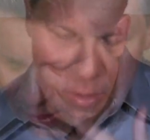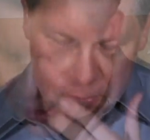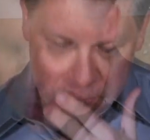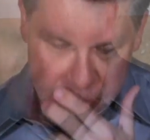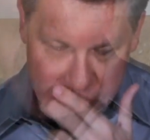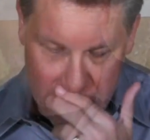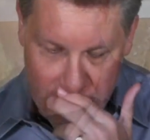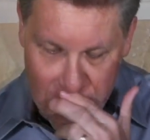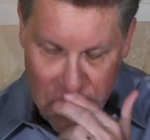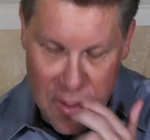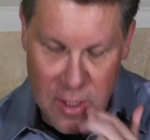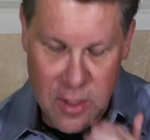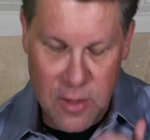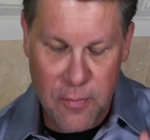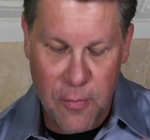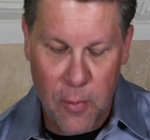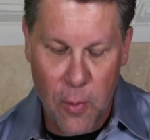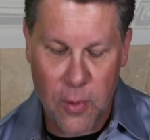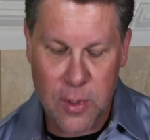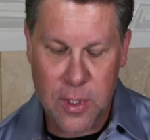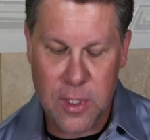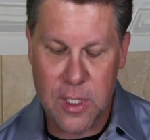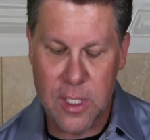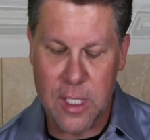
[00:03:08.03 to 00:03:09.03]
Philippians
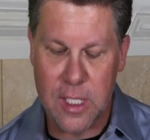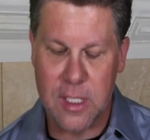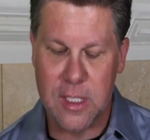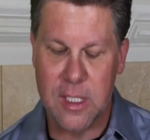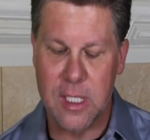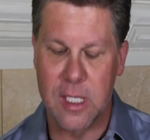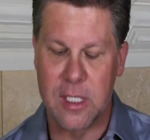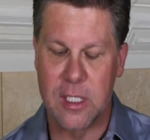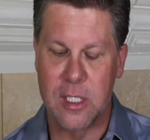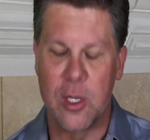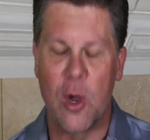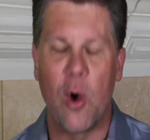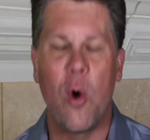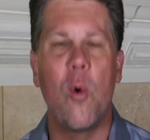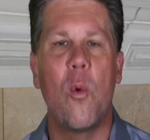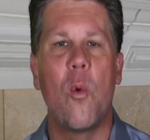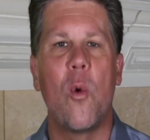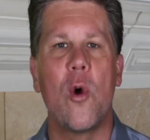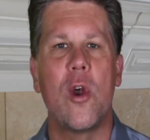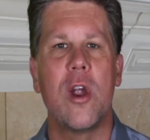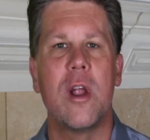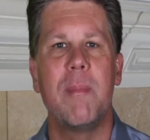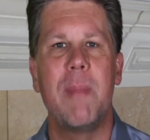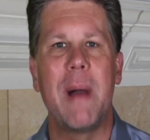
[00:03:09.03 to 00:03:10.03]
4 6 says, Don't
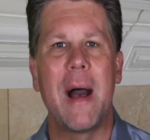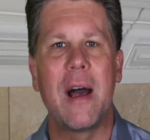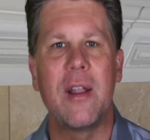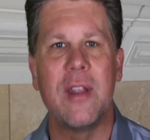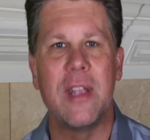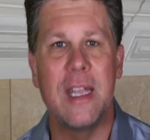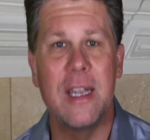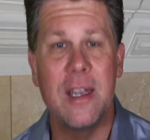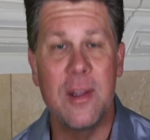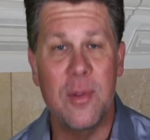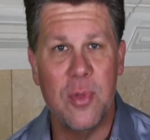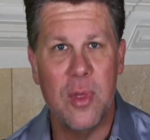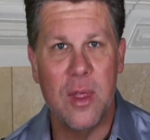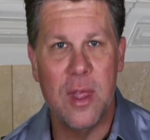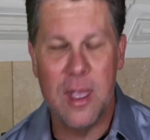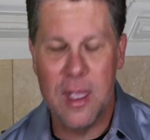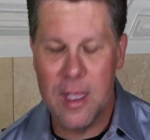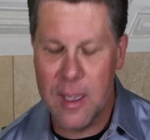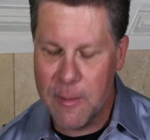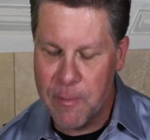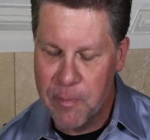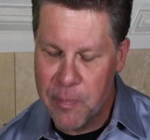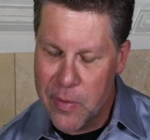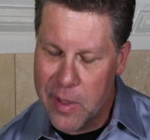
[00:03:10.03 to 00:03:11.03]
worry about
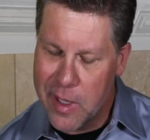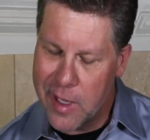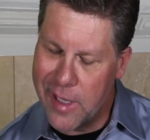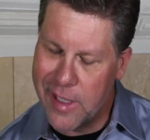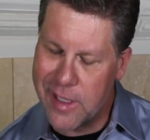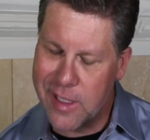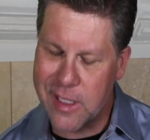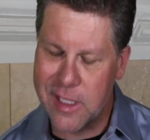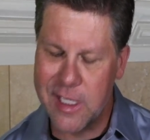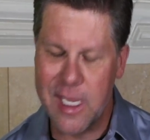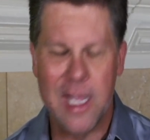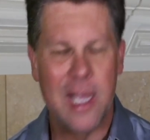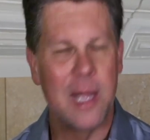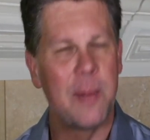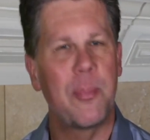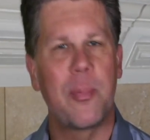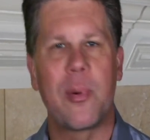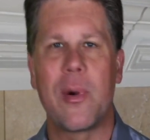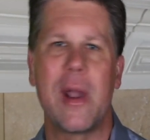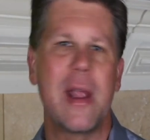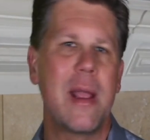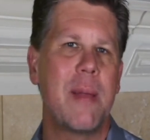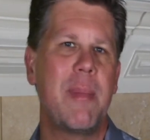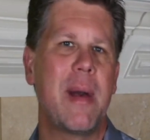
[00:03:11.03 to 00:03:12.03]
anything, instead,
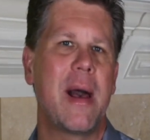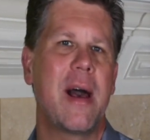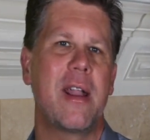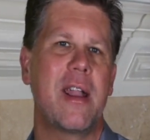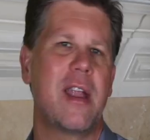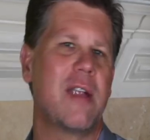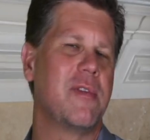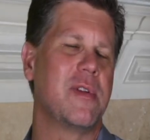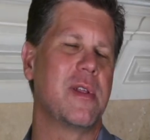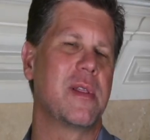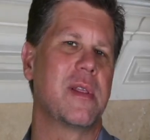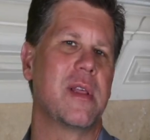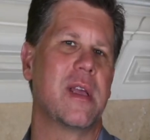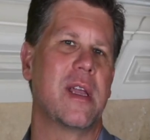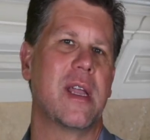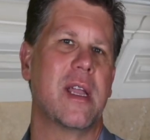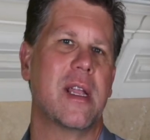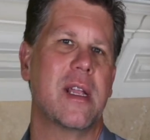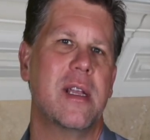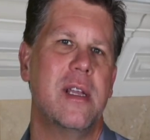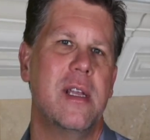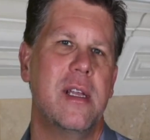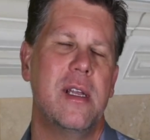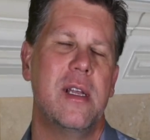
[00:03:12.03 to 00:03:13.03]
pray about
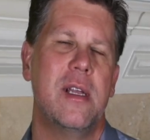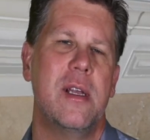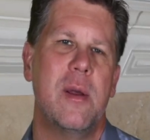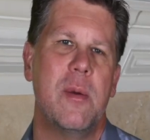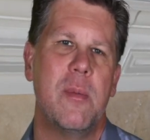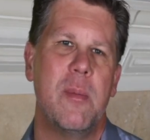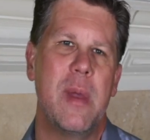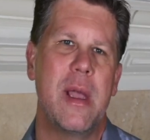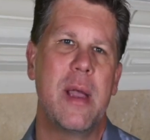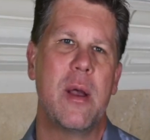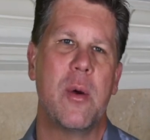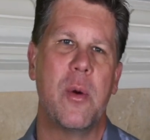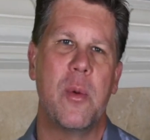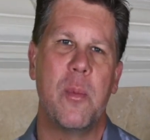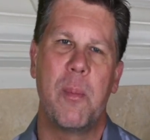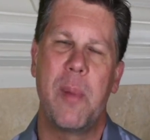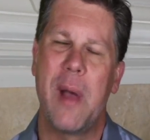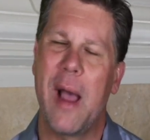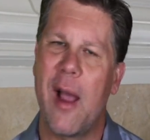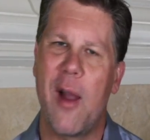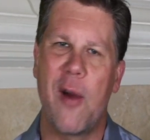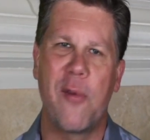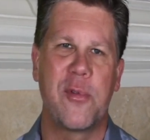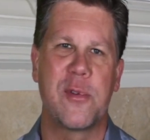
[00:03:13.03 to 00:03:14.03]
everything. Man,
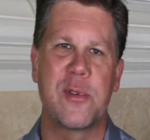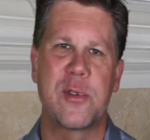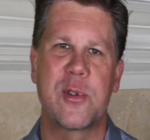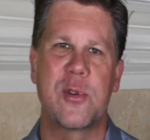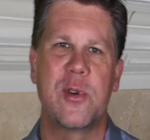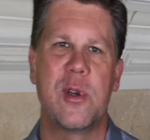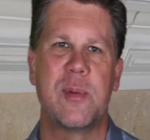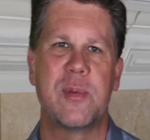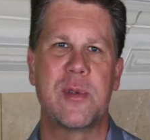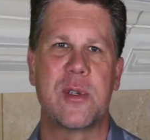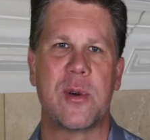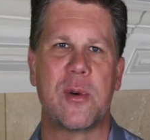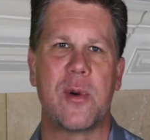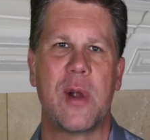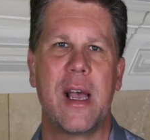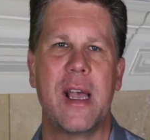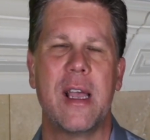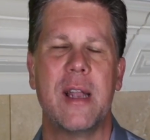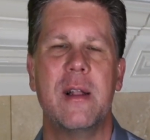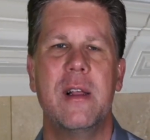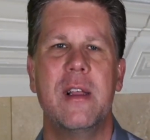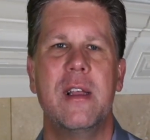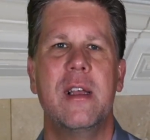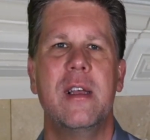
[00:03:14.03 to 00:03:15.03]
powerful scripture,
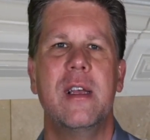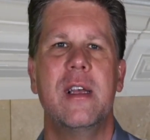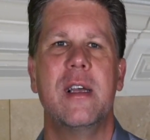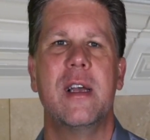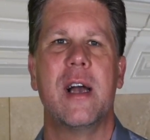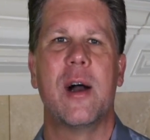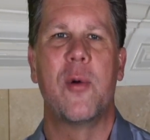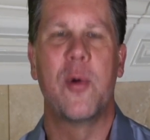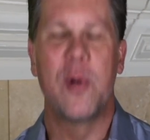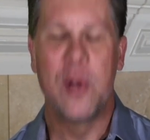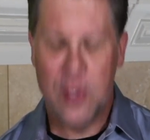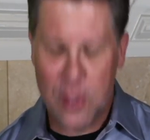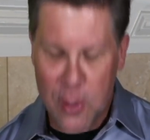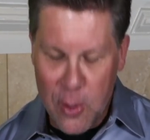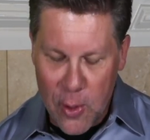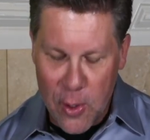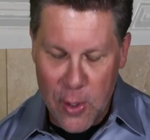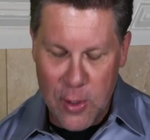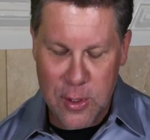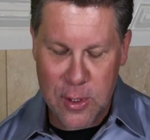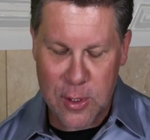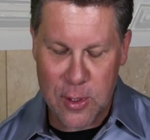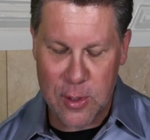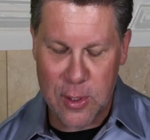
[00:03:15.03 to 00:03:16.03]
right? I want to
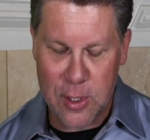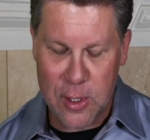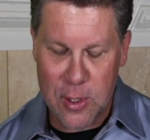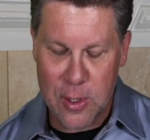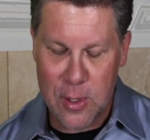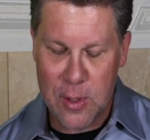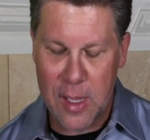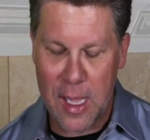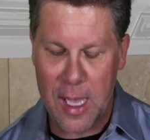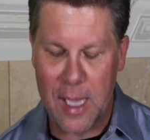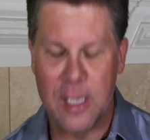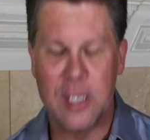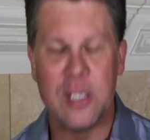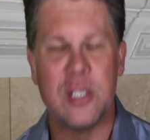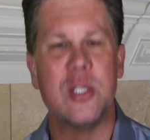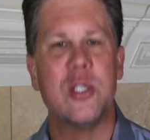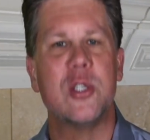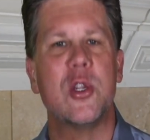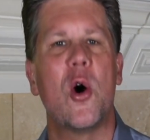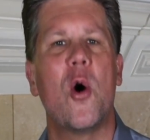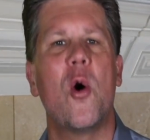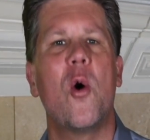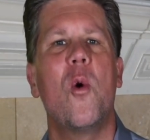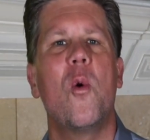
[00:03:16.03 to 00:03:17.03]
encourage you to do
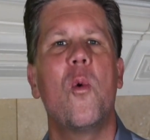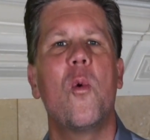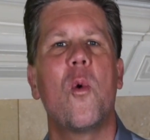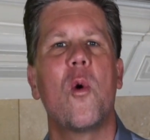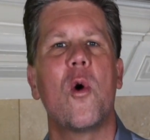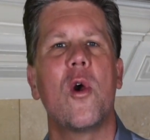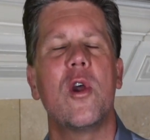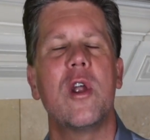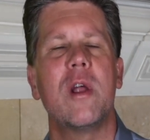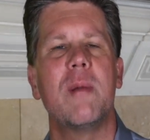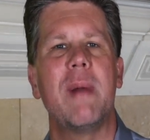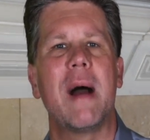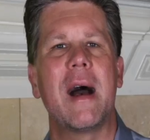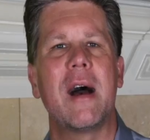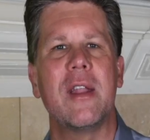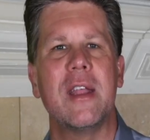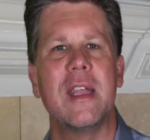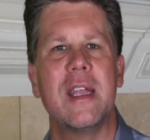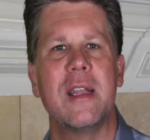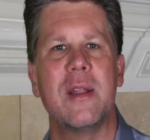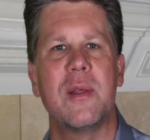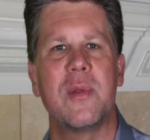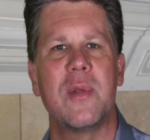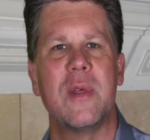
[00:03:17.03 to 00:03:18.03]
that. Don't worry about
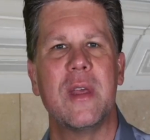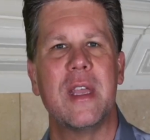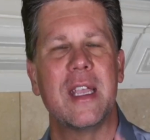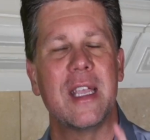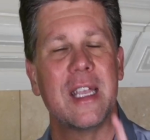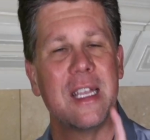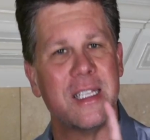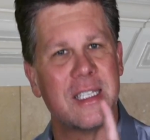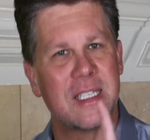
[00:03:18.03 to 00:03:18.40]
anything.